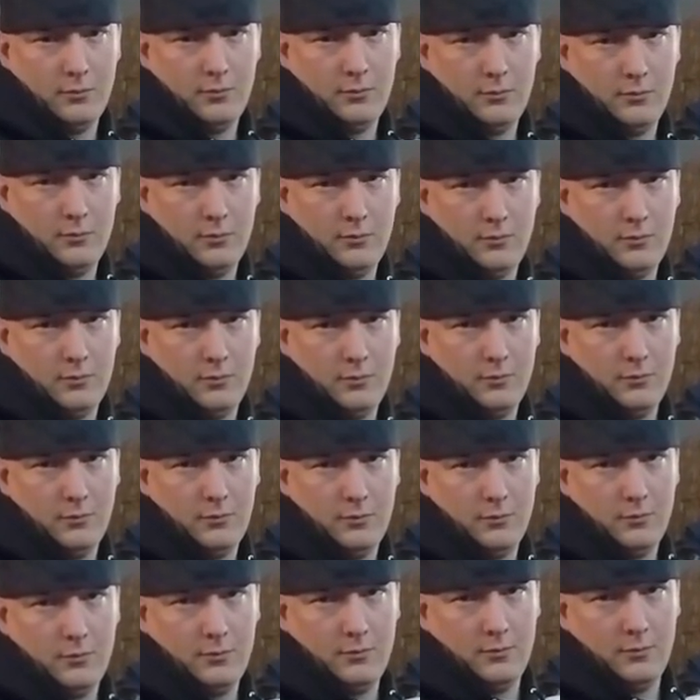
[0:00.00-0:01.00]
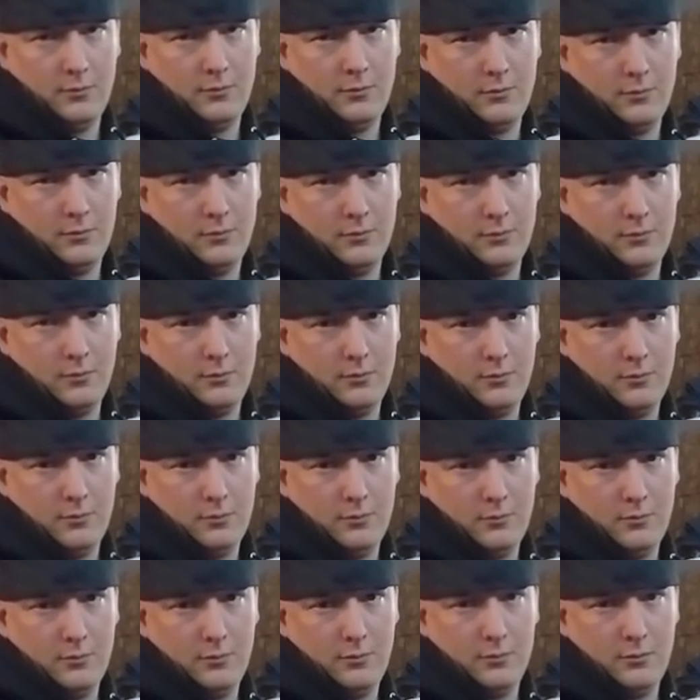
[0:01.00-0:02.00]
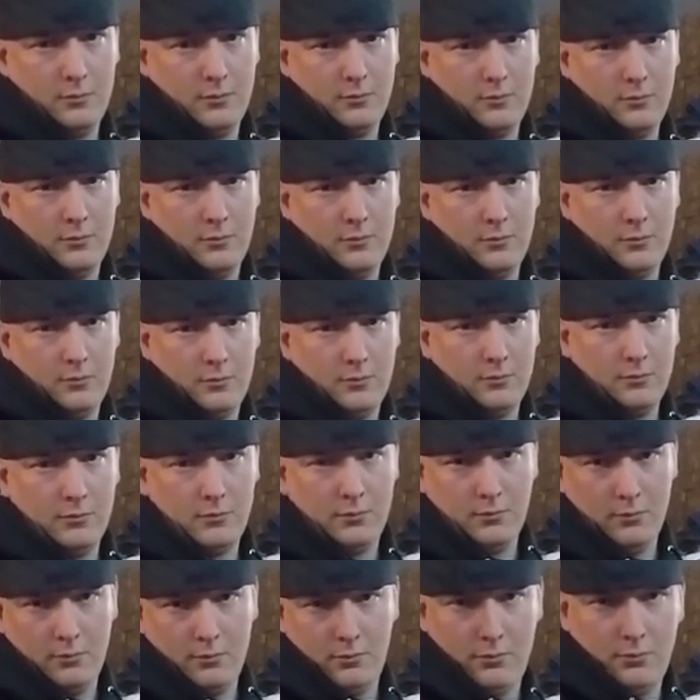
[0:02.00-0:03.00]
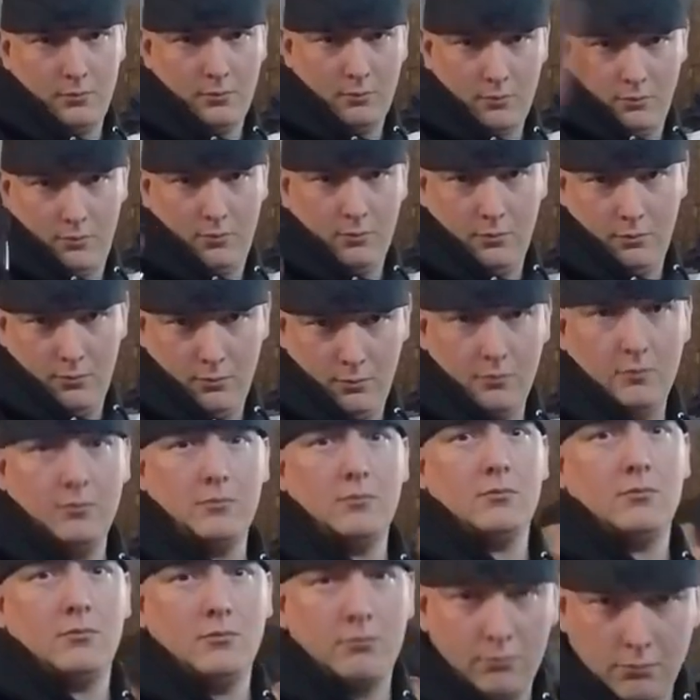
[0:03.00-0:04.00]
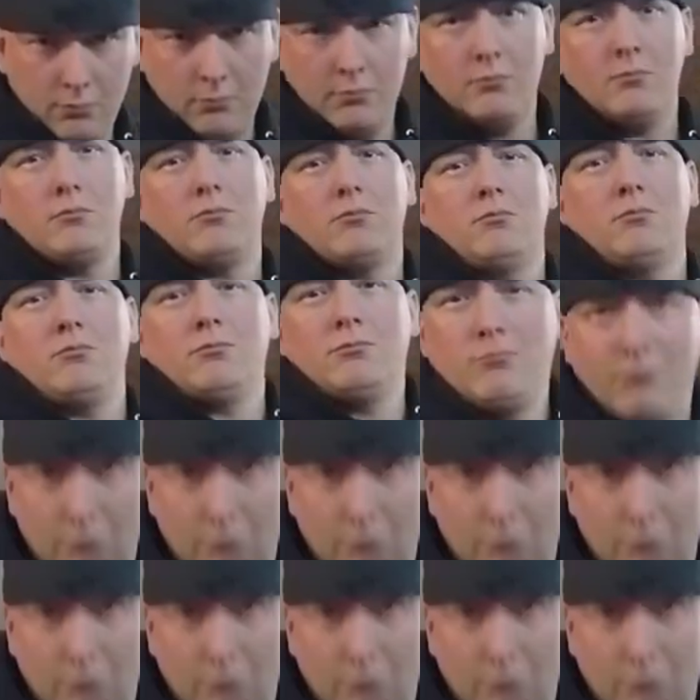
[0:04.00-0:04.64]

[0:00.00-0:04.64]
(silence)